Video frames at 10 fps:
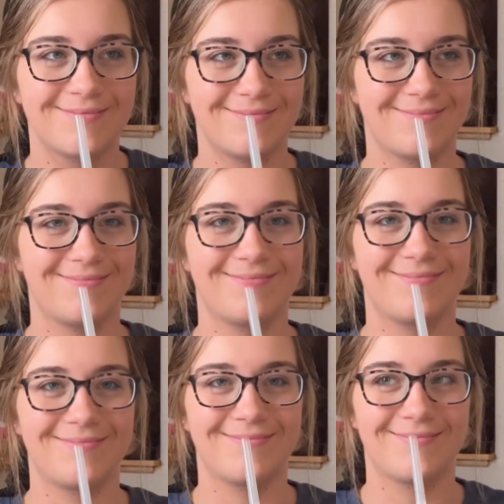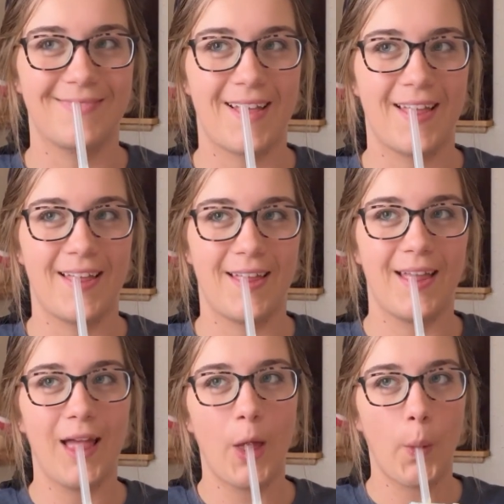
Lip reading: Nobody speaks.